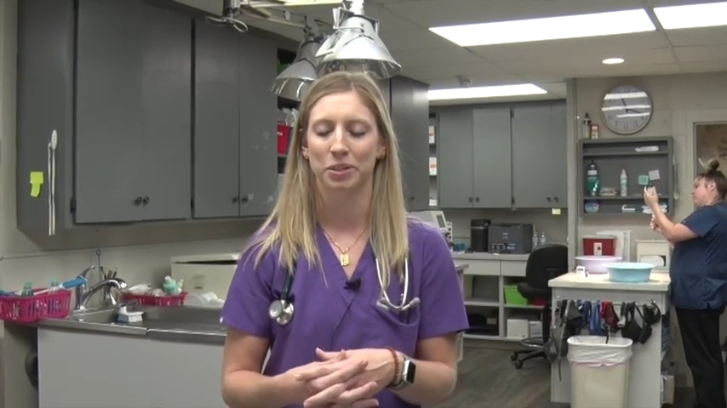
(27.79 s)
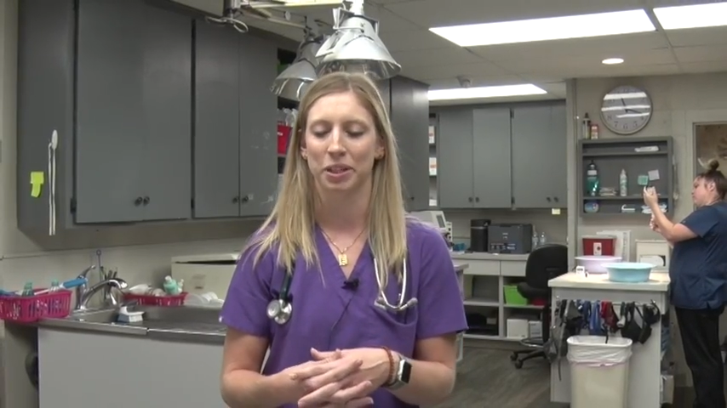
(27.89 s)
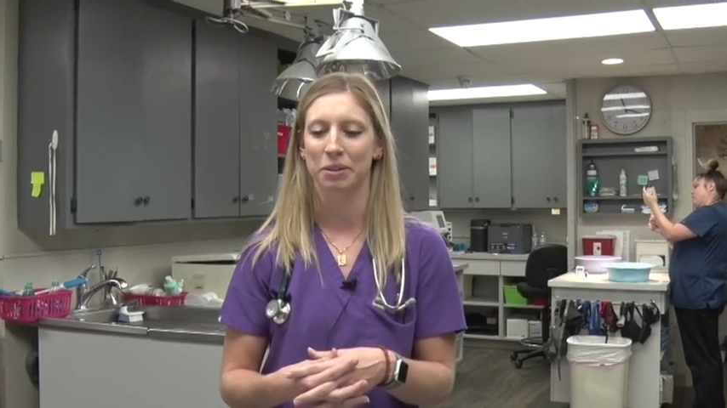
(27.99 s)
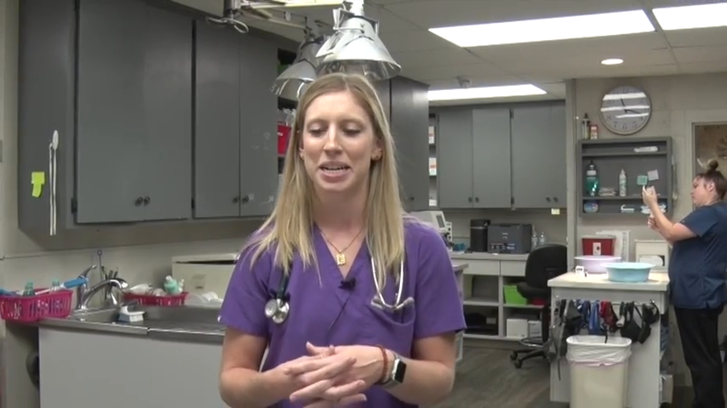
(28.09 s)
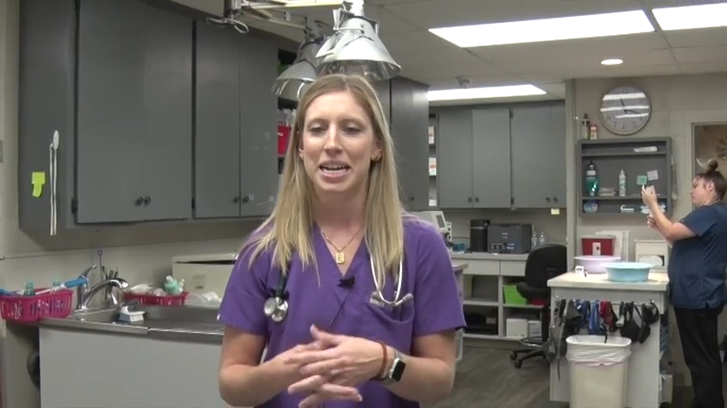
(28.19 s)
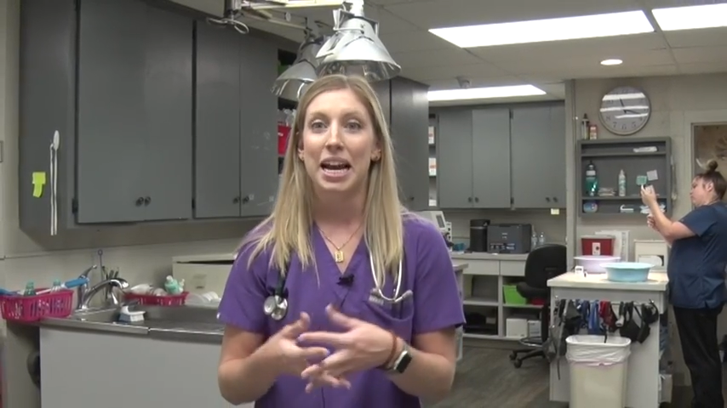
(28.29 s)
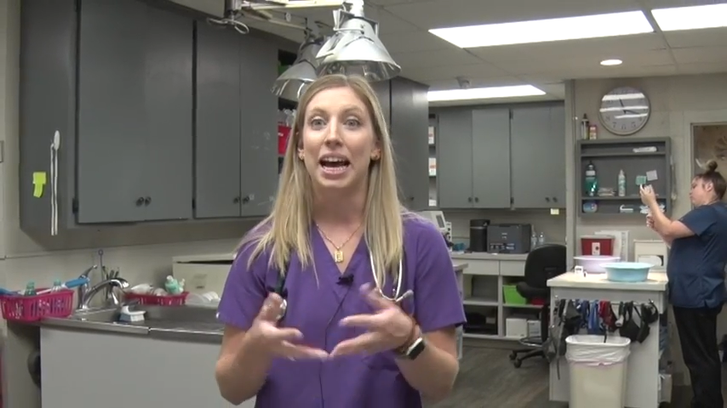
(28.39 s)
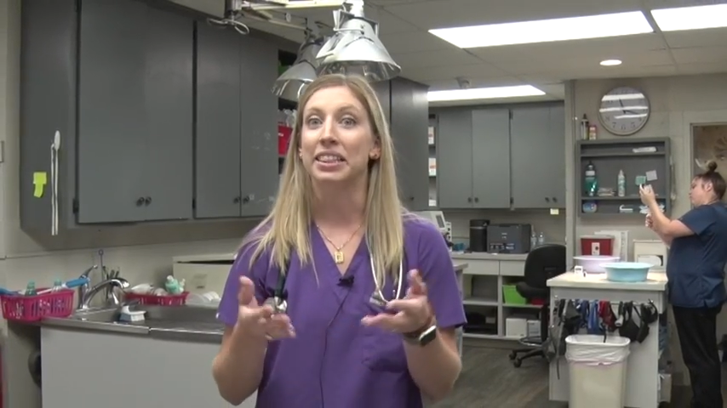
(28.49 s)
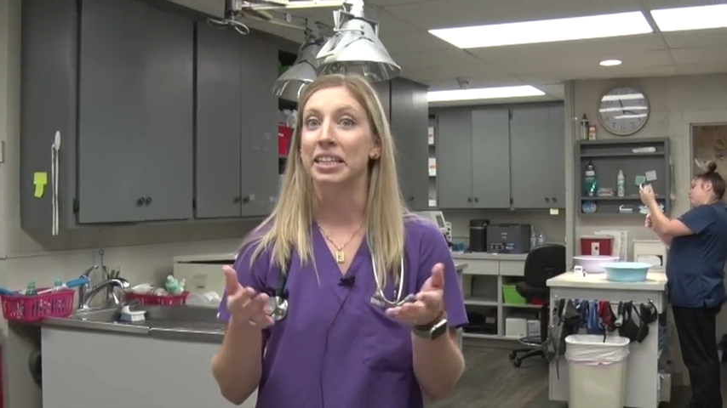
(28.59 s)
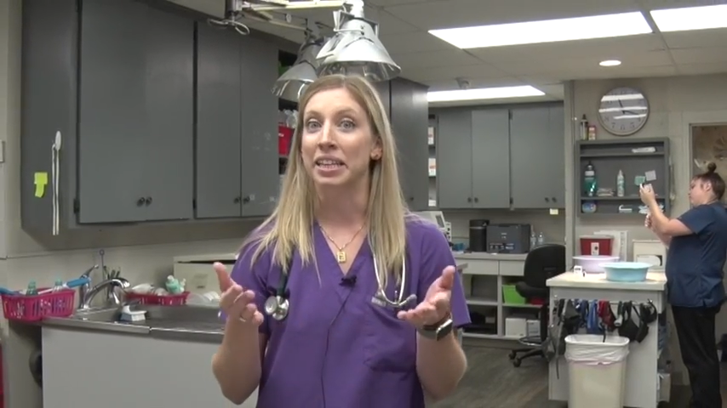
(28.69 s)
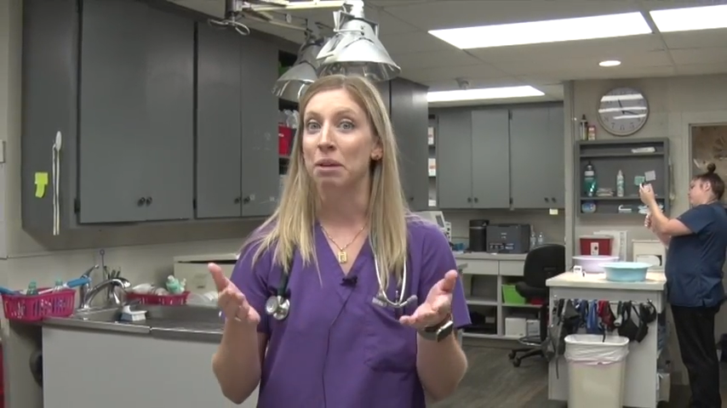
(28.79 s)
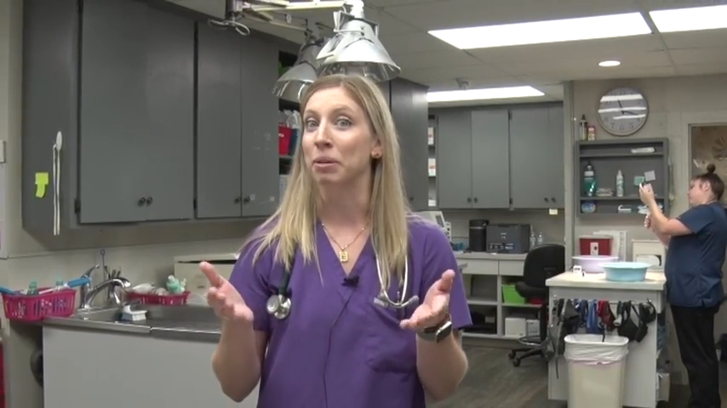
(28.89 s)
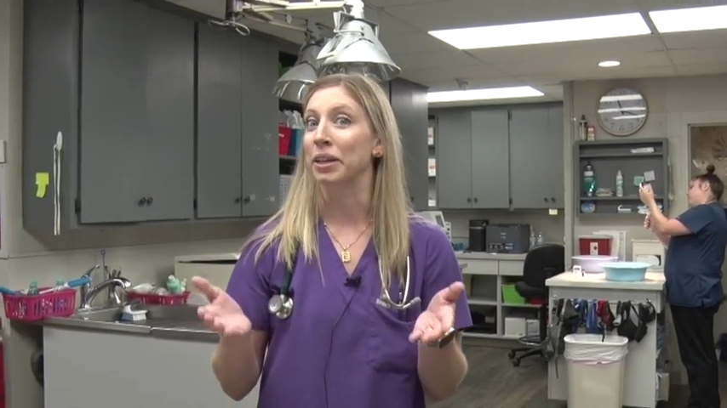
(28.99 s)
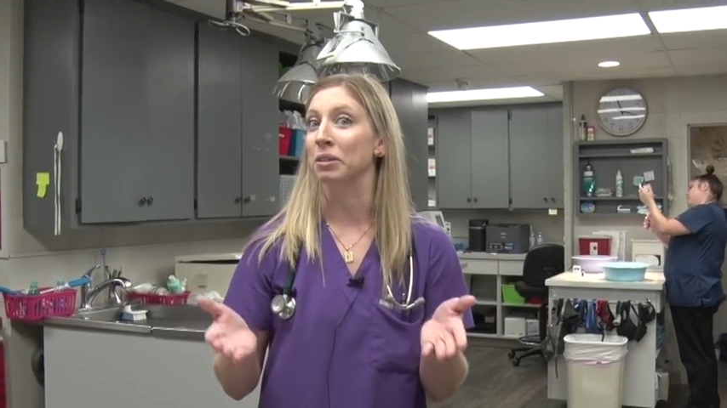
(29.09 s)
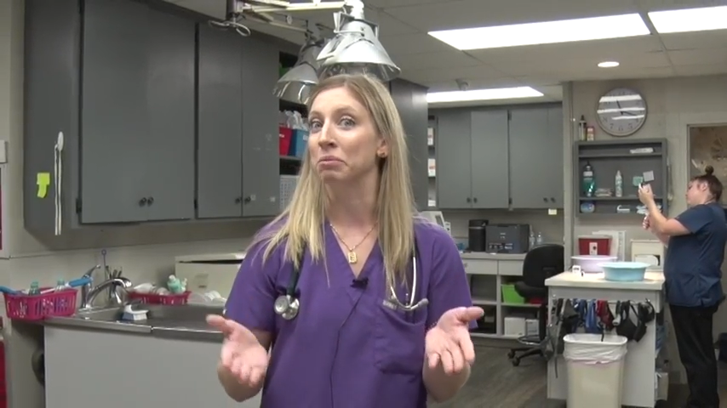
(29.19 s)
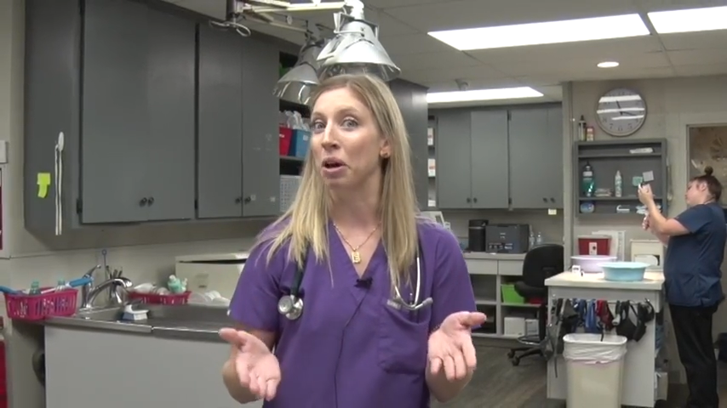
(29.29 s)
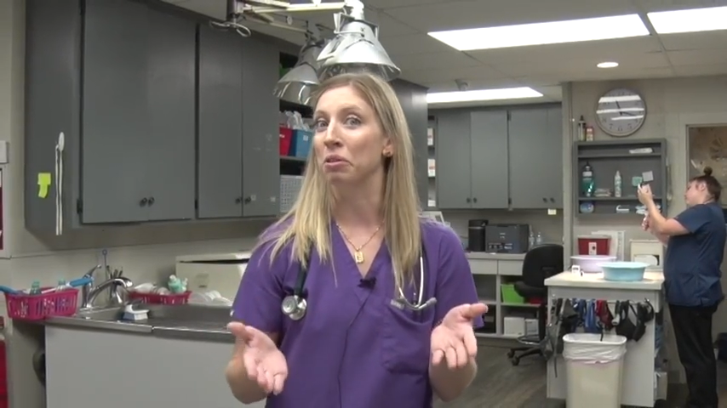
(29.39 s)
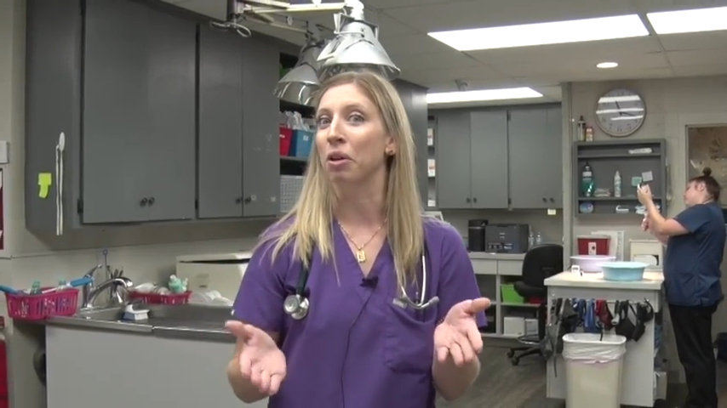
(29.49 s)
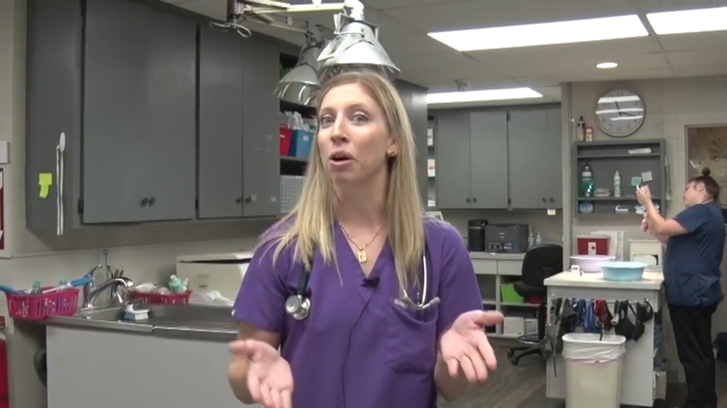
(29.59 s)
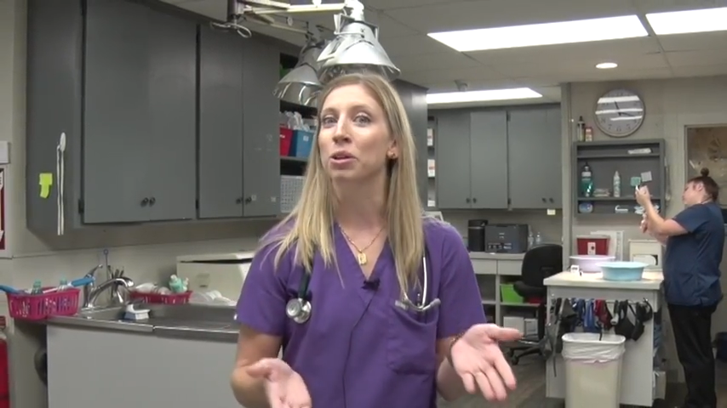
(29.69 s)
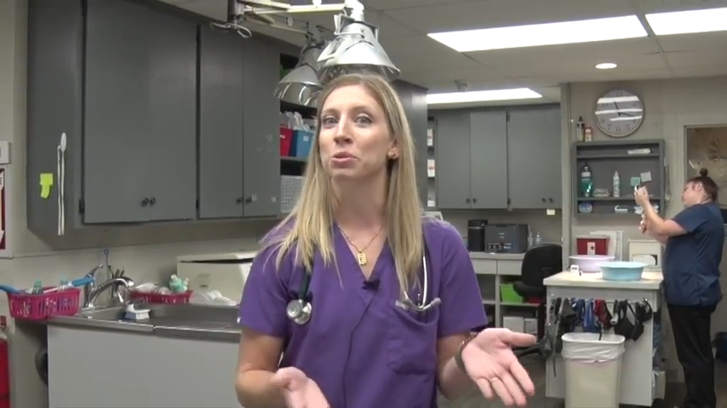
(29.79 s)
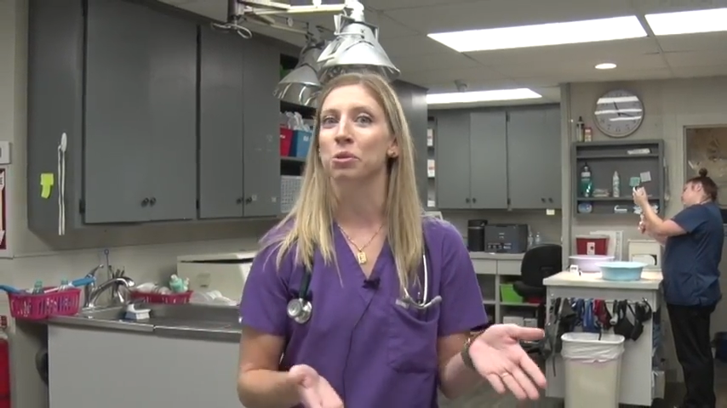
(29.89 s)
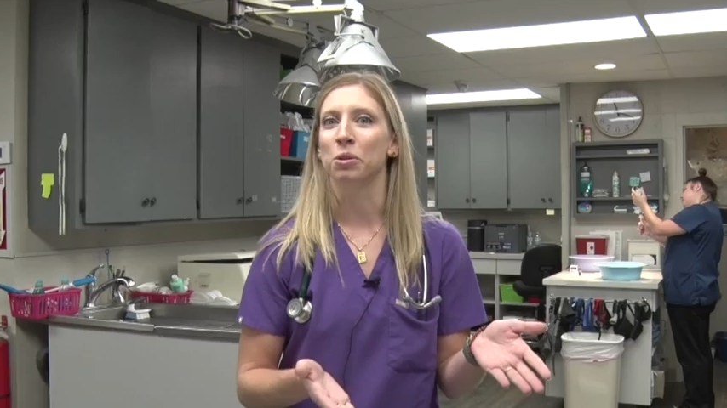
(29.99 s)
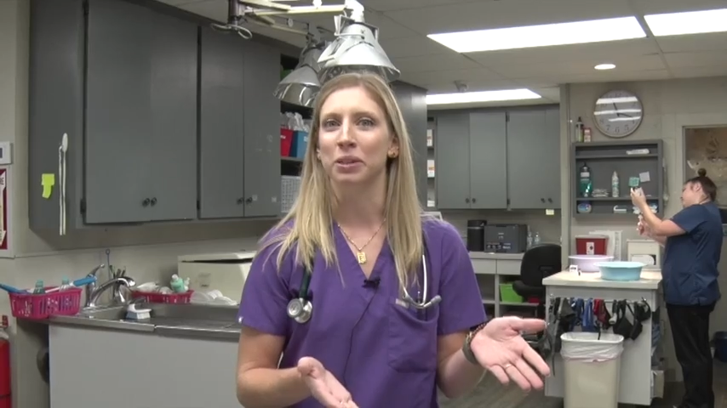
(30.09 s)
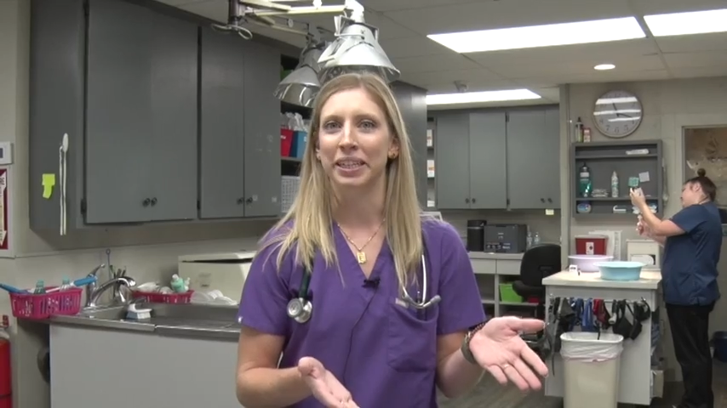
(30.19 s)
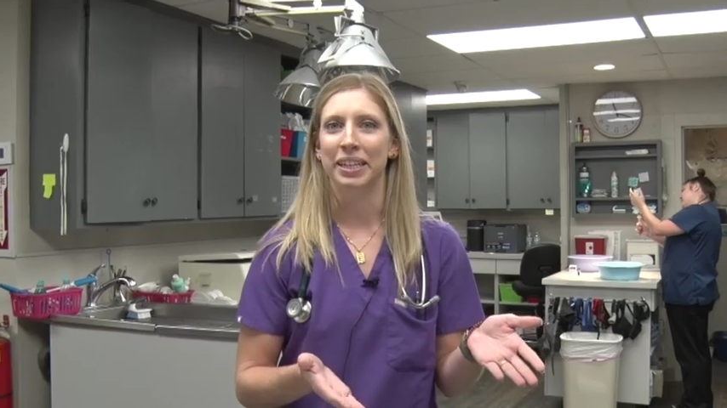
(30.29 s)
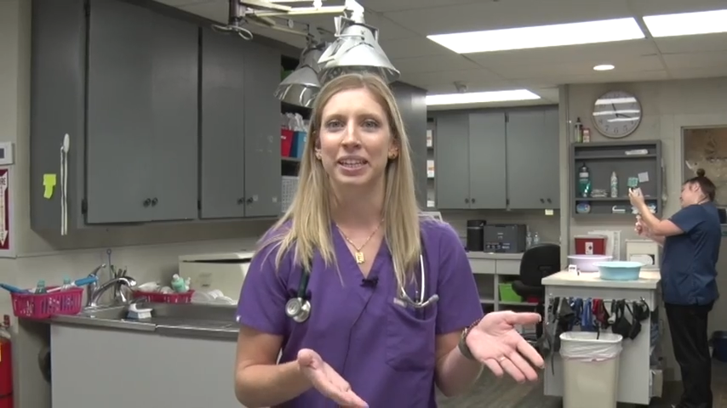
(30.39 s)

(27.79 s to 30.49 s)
So I think that played a large role in it